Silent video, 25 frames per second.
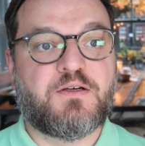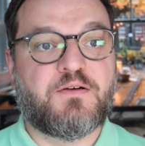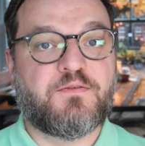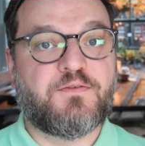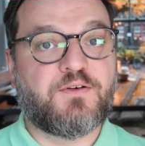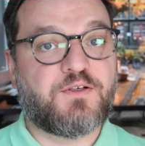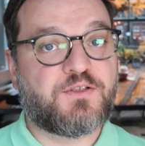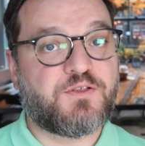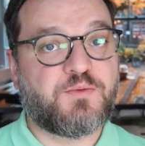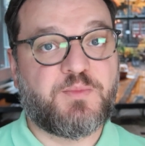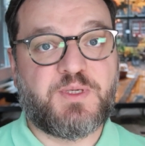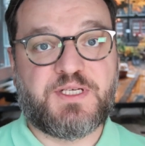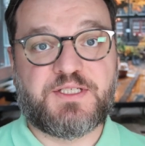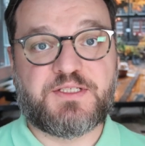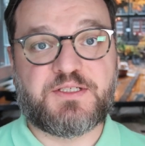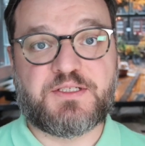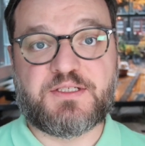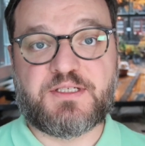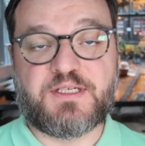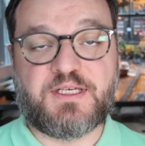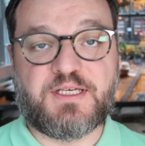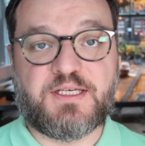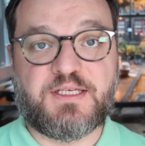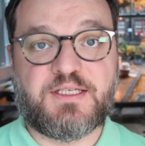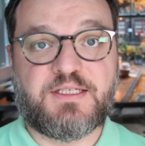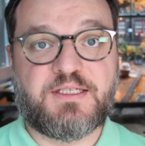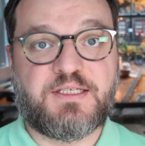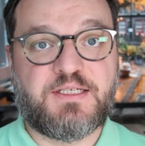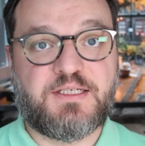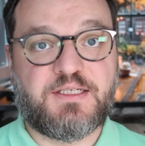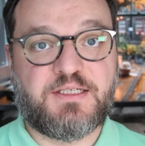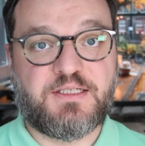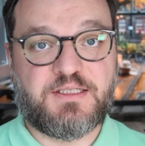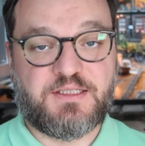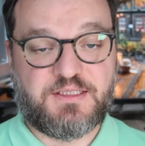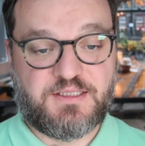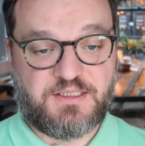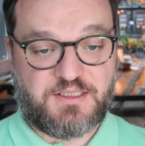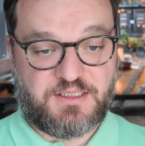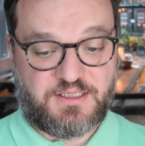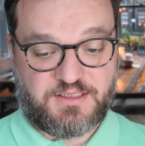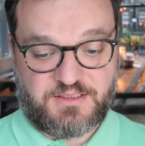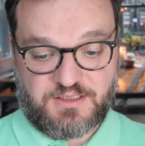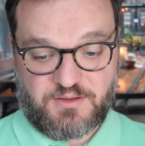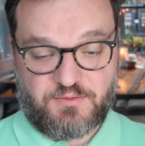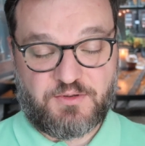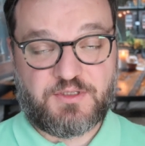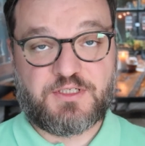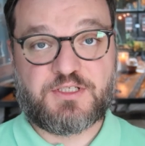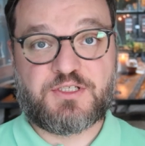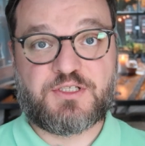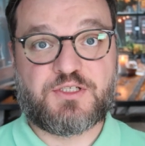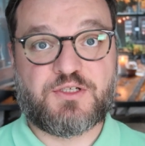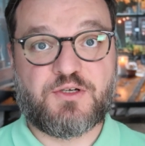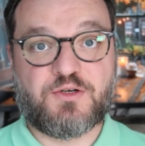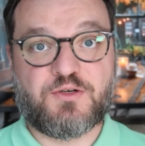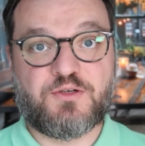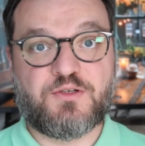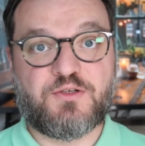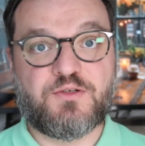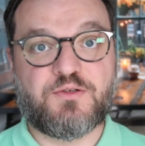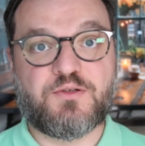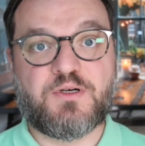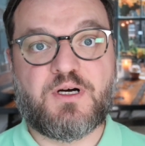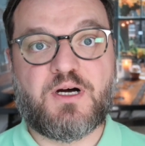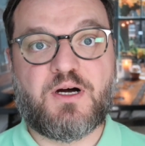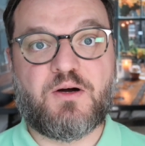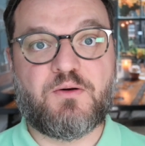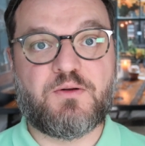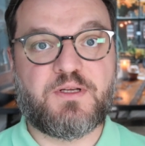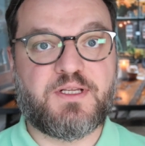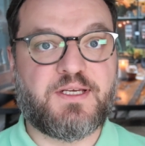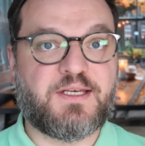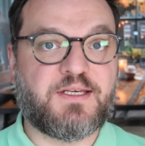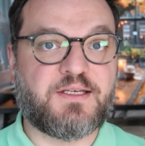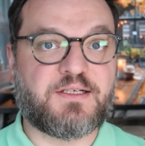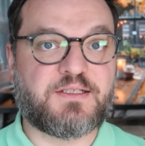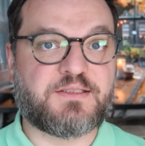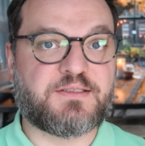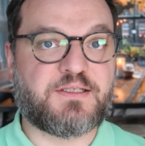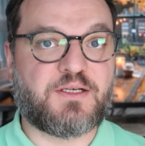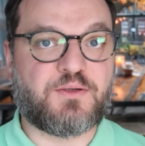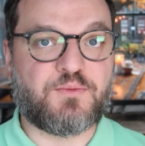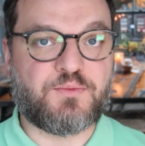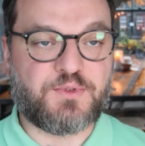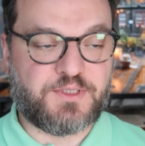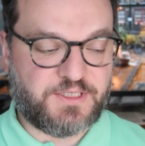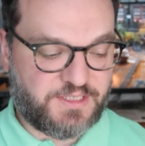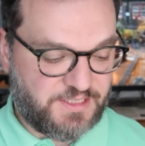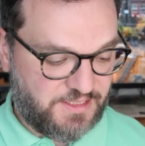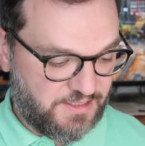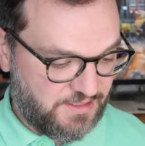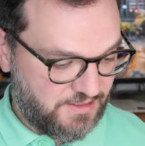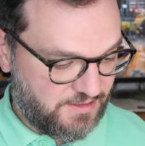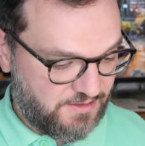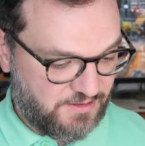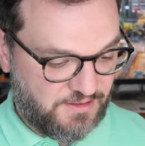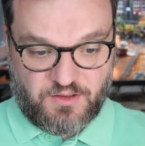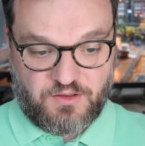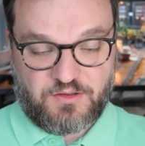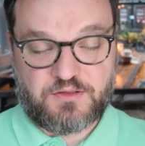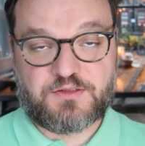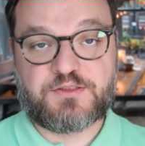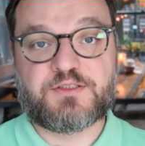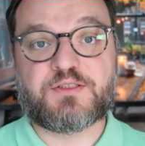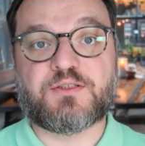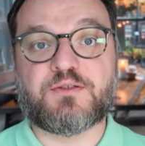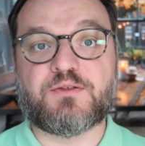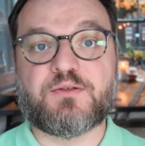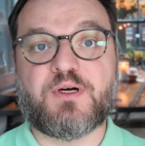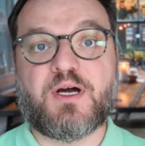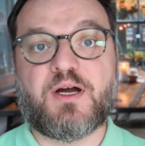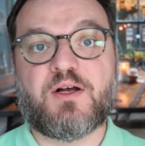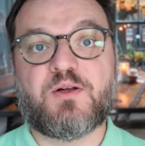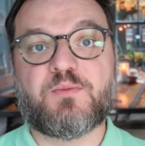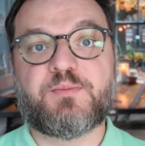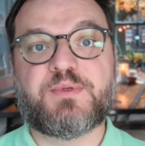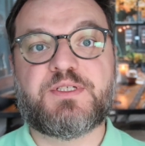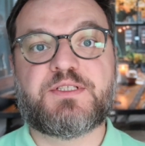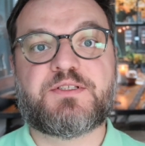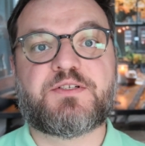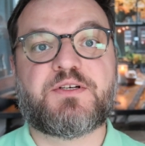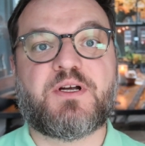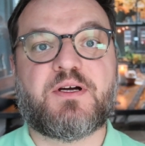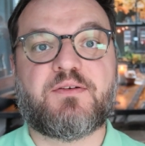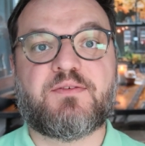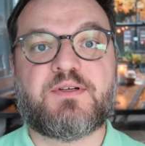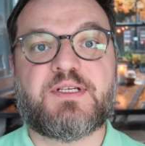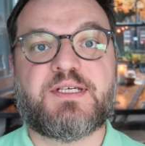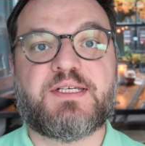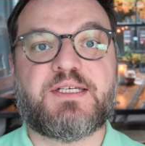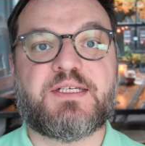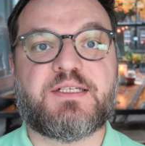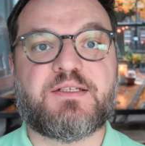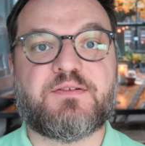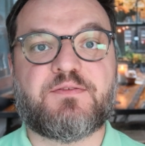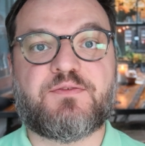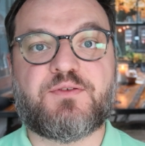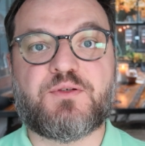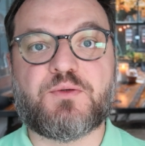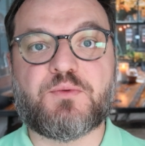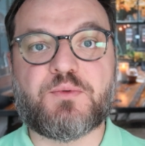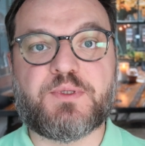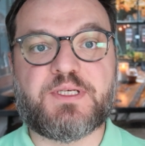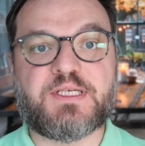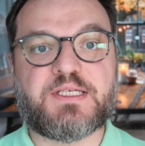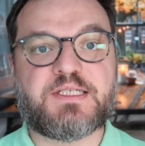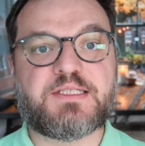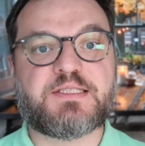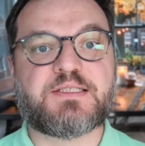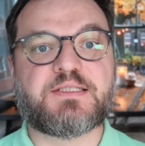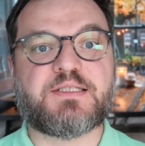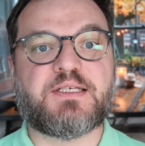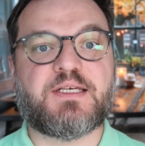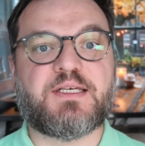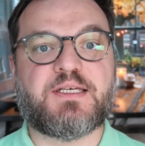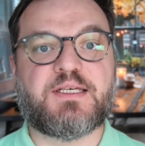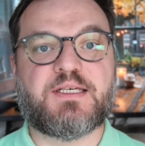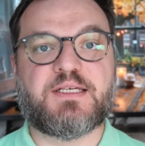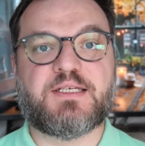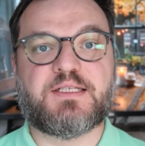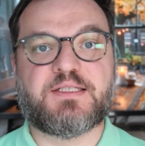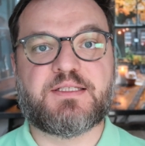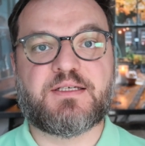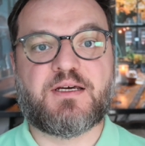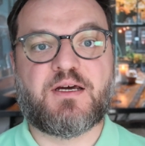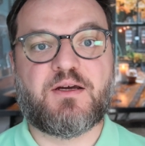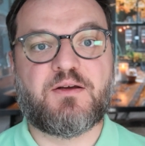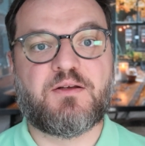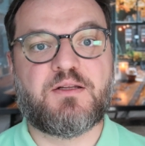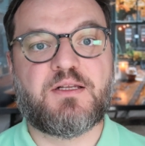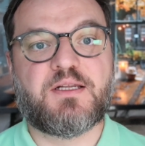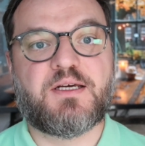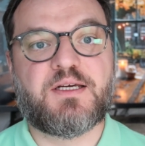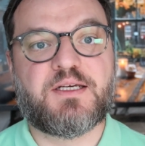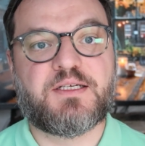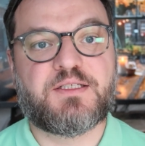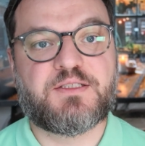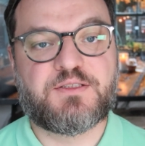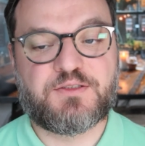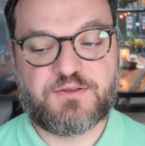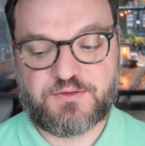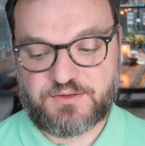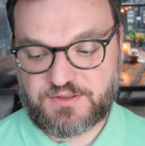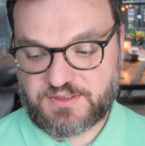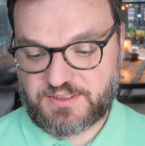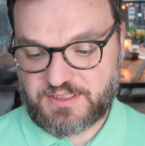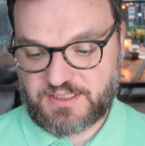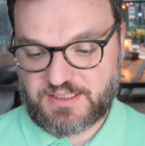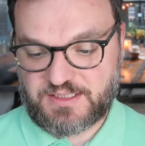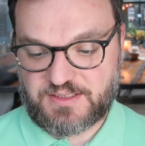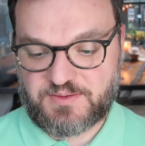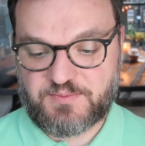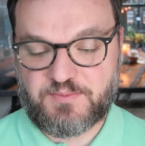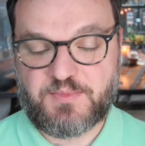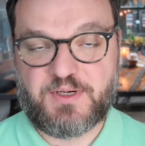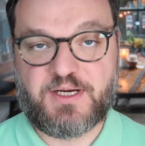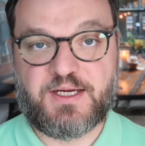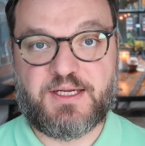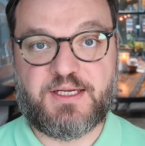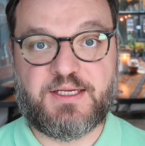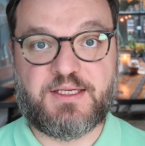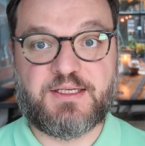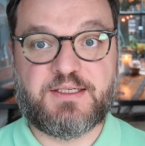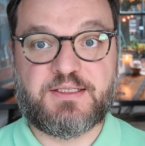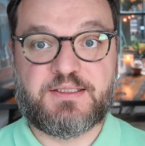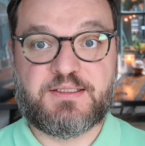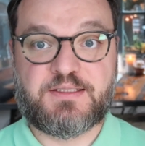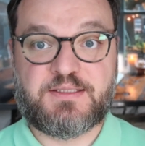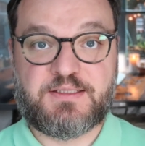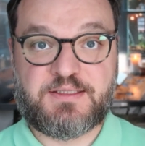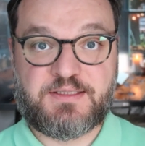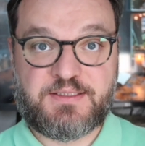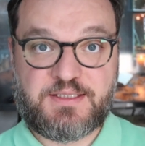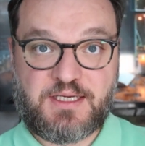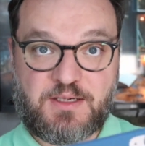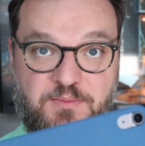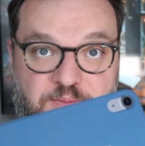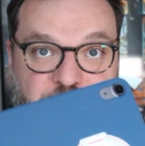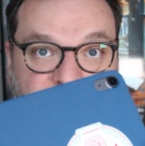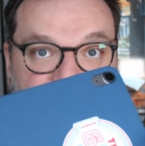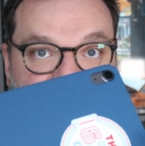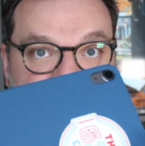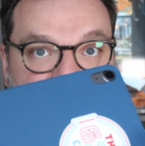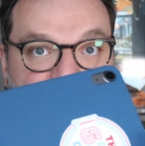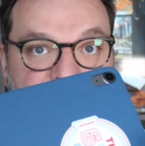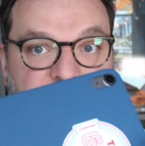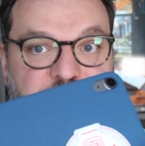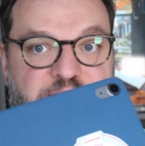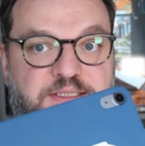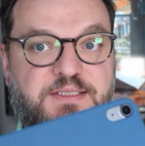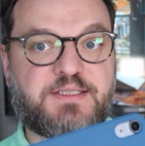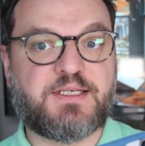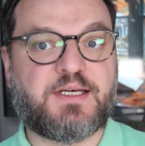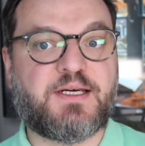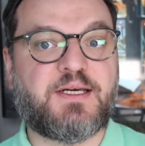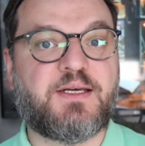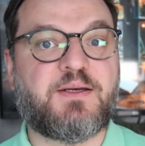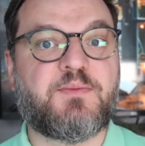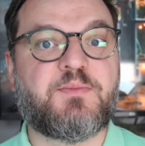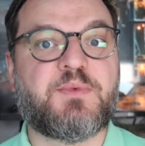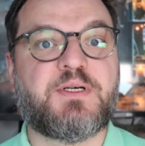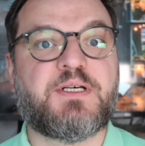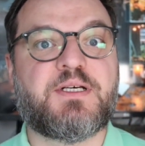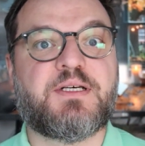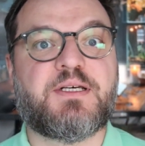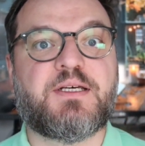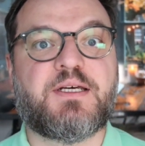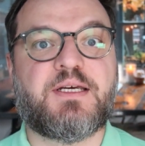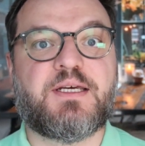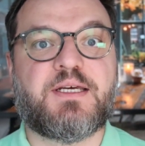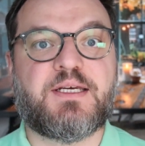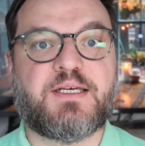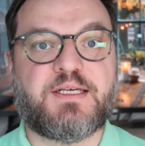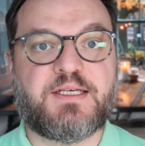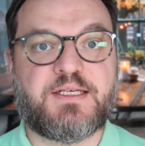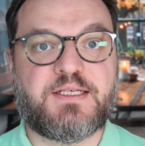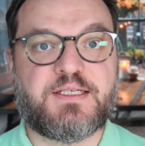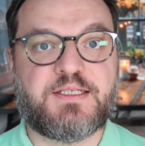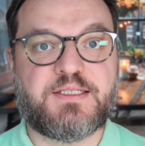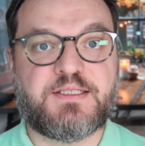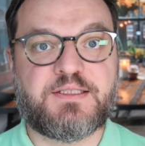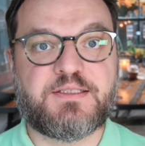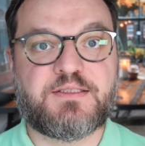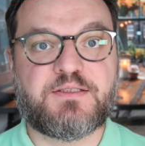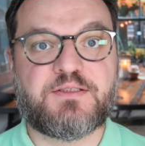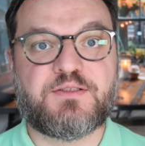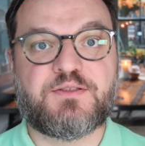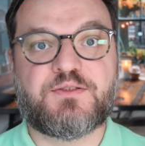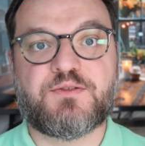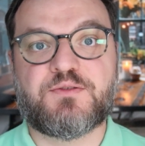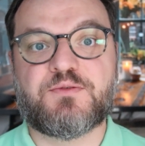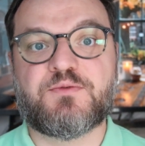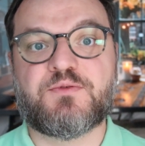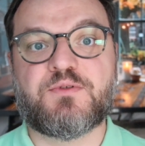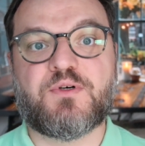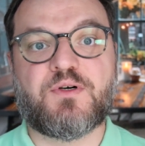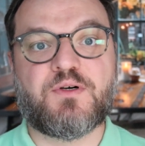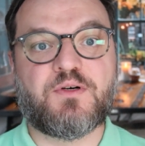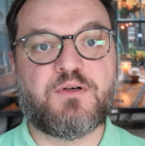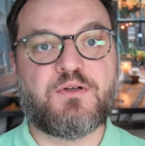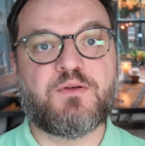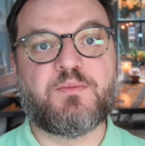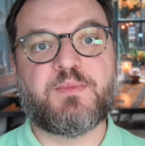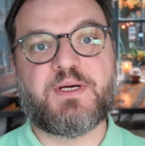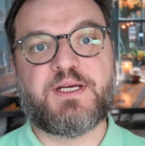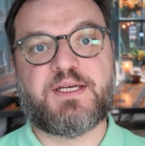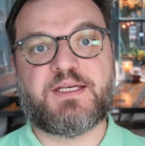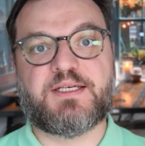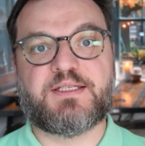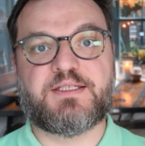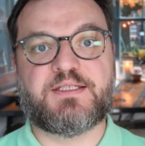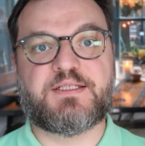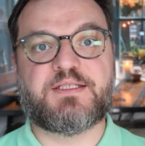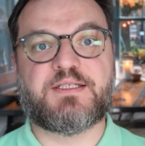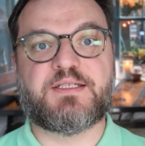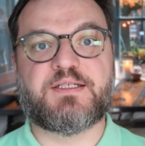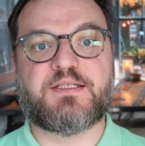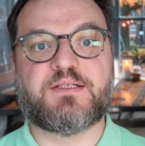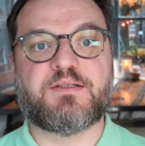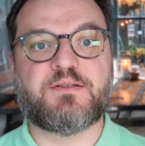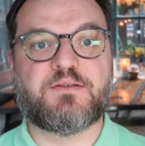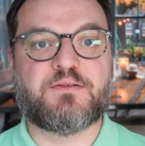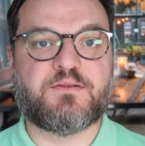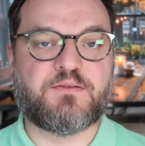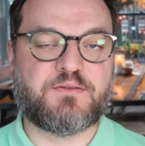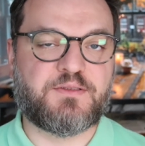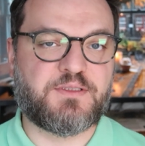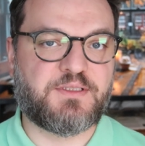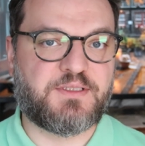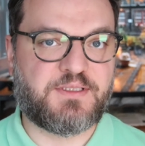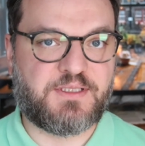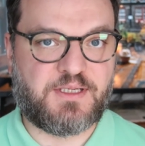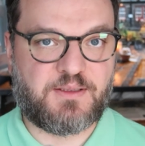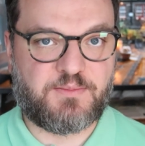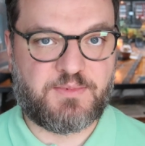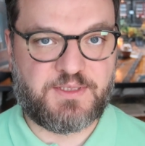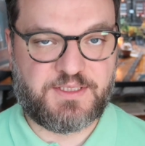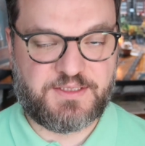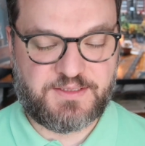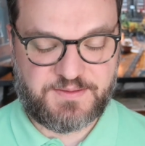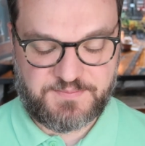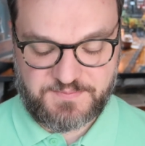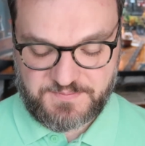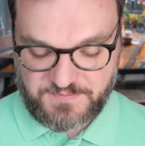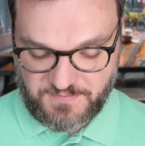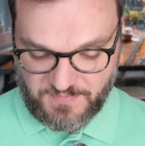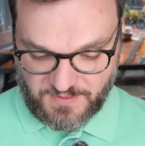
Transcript: Photomator again, and I want to show you how layers are working. Also, I'll be traveling in a few weeks, and I like to take my tablet this time and do all my editing on the tablet.